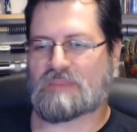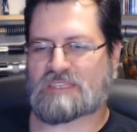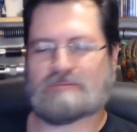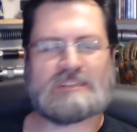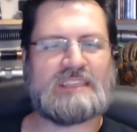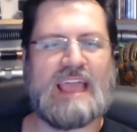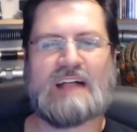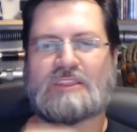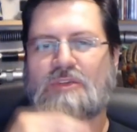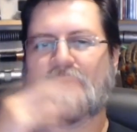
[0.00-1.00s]
especially
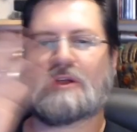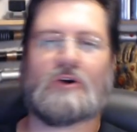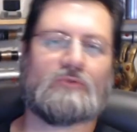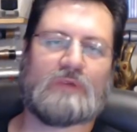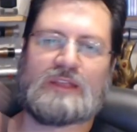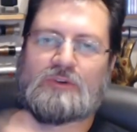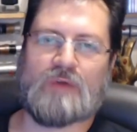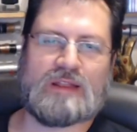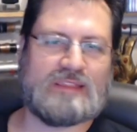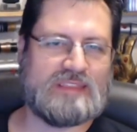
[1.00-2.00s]
Al Ewing already
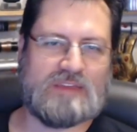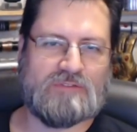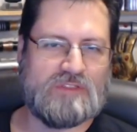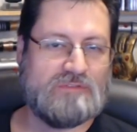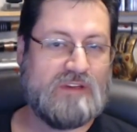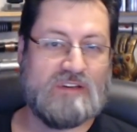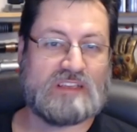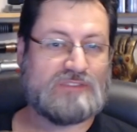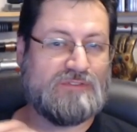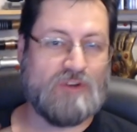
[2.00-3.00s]
created the different the
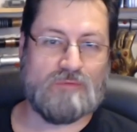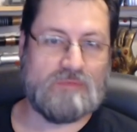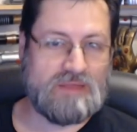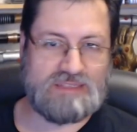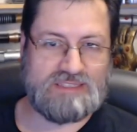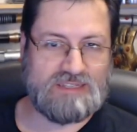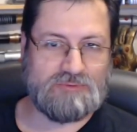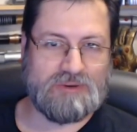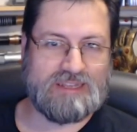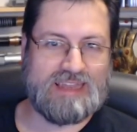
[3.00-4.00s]
various firmaments
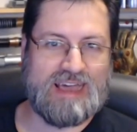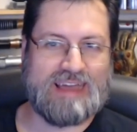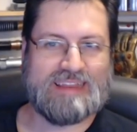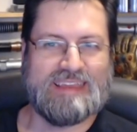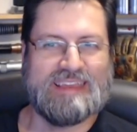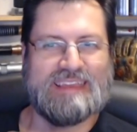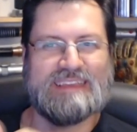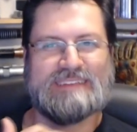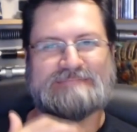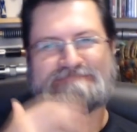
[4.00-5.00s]
and whatnot.
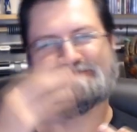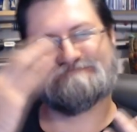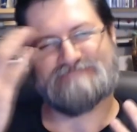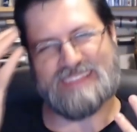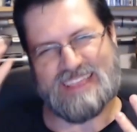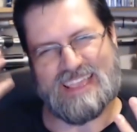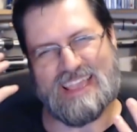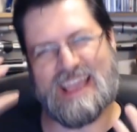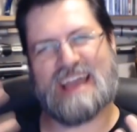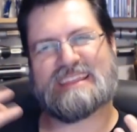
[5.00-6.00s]

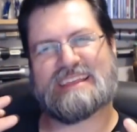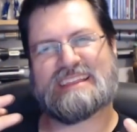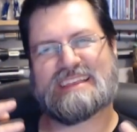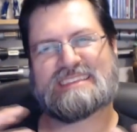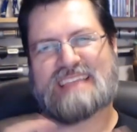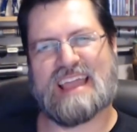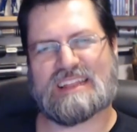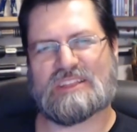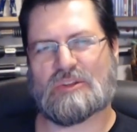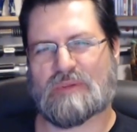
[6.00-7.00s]
Yeah, that, that's kind
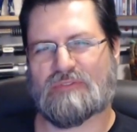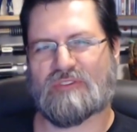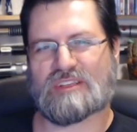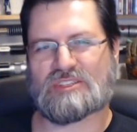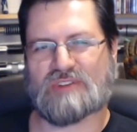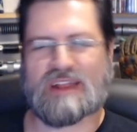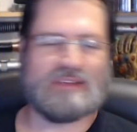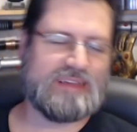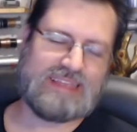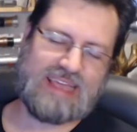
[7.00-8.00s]
of a little bit
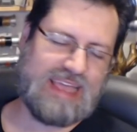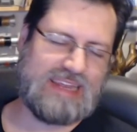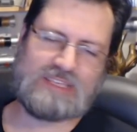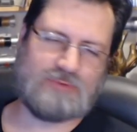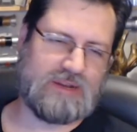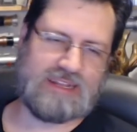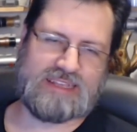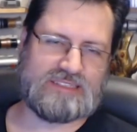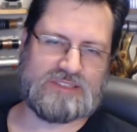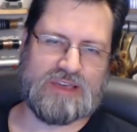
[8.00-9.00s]
frustrating. it is what it
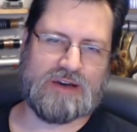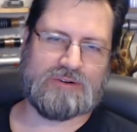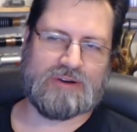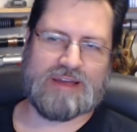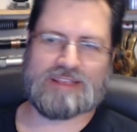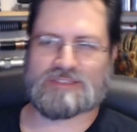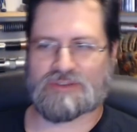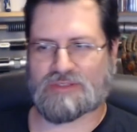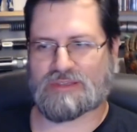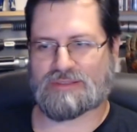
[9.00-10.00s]
is, though. All right,
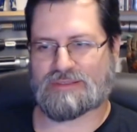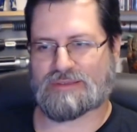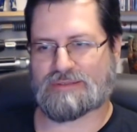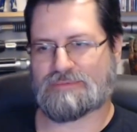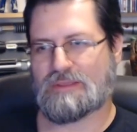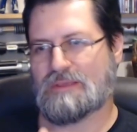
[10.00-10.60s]
so the the